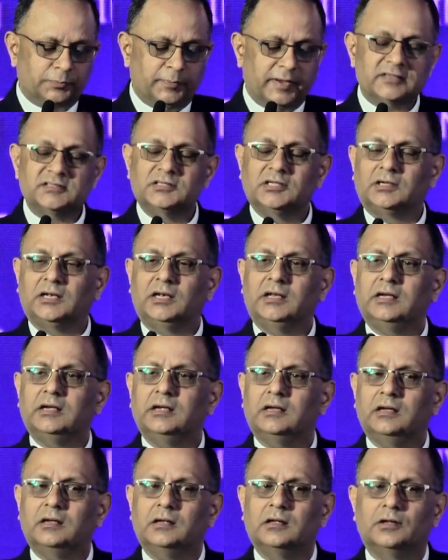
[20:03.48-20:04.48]
I think this
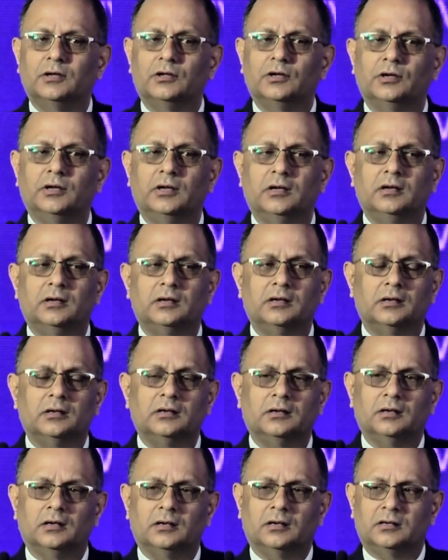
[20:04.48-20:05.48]
track had a great
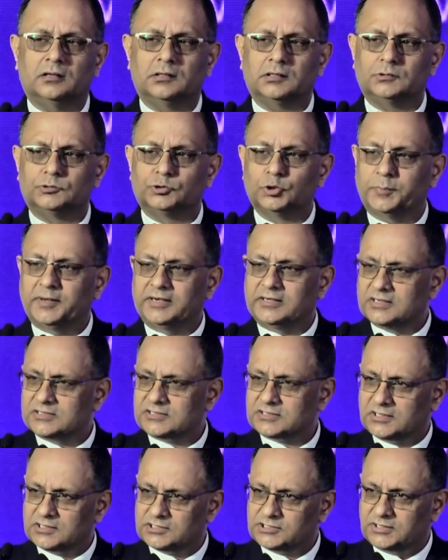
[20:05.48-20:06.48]
moderator, uh,
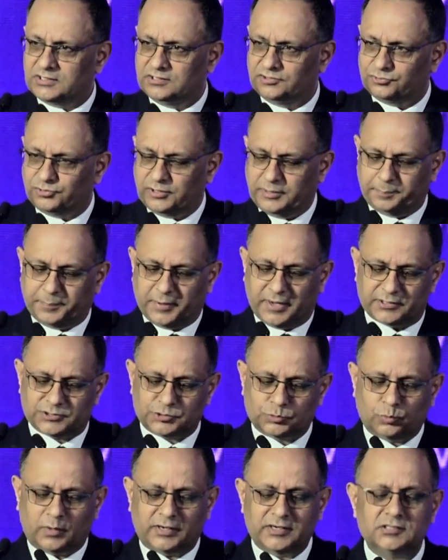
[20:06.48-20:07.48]
Keku Bomi Gazder,
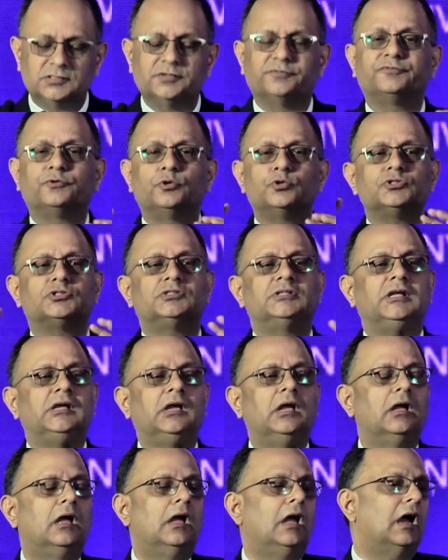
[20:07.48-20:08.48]
who always
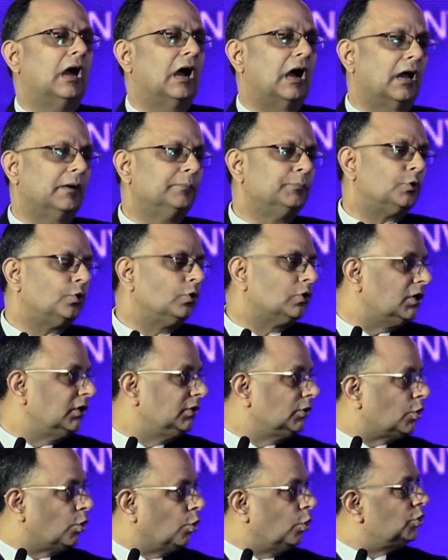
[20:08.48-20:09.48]
has been passionate,
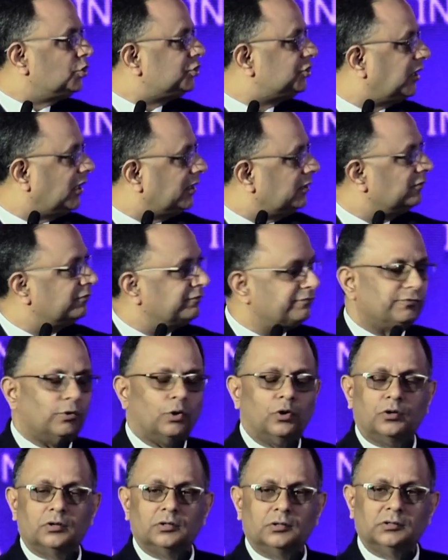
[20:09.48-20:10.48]
worked on the
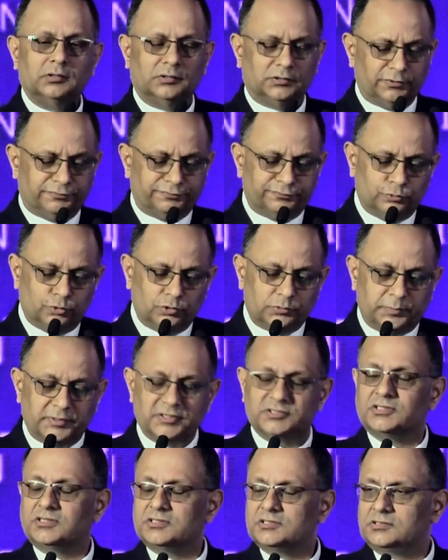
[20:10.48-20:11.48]
northeast
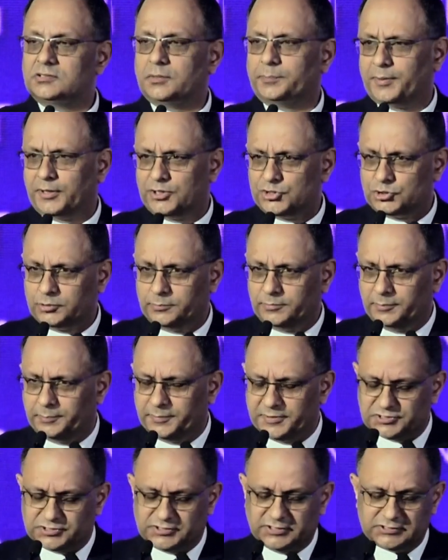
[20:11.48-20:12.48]
uh, farming sector,
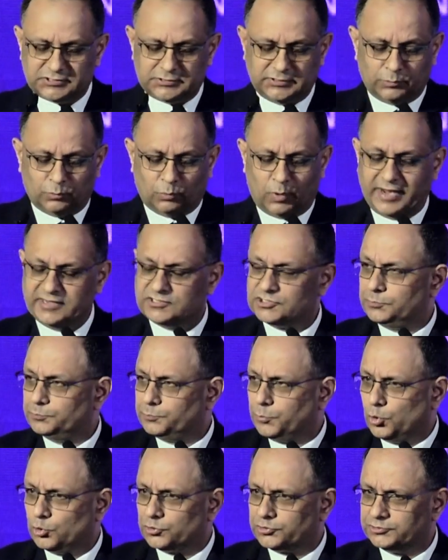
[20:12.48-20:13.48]
who's worked along with
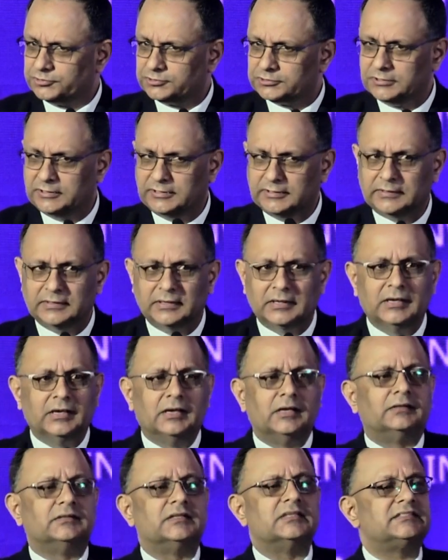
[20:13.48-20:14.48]
the government.
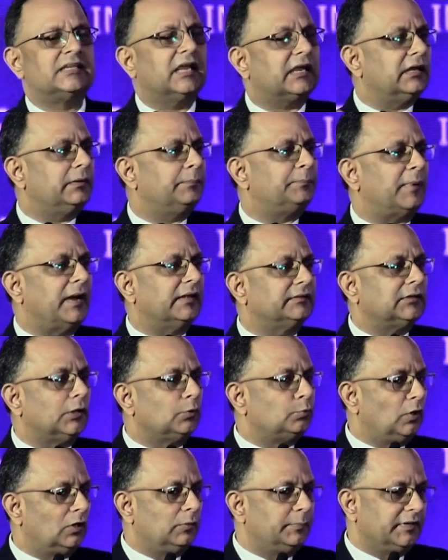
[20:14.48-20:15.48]
So I thought there
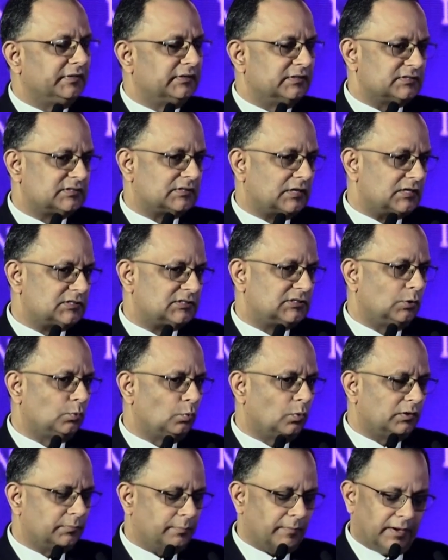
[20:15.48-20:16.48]
was no one better
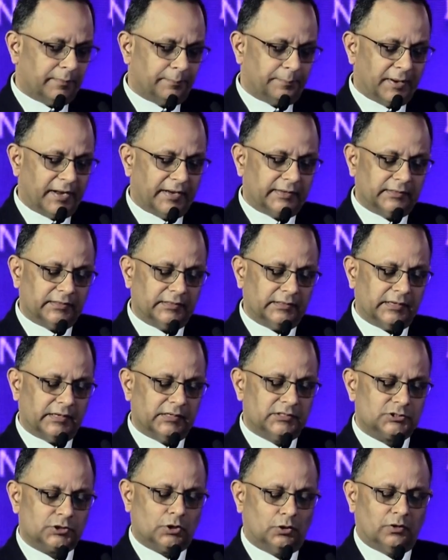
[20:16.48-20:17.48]
in apt than
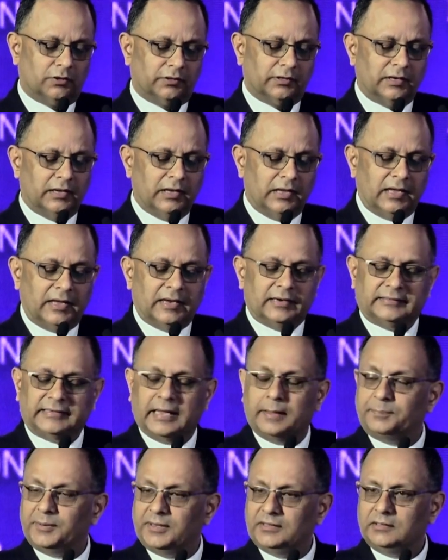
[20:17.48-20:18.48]
him to really
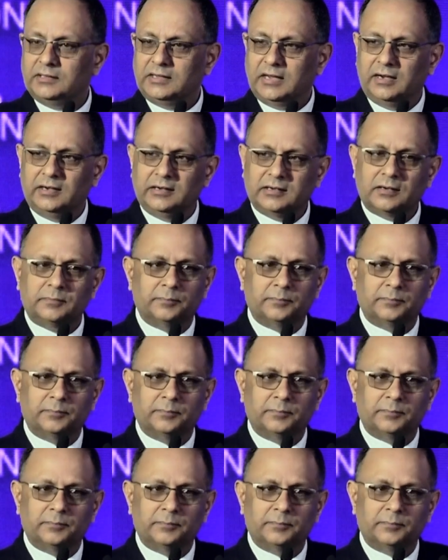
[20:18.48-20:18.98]
moderate the session.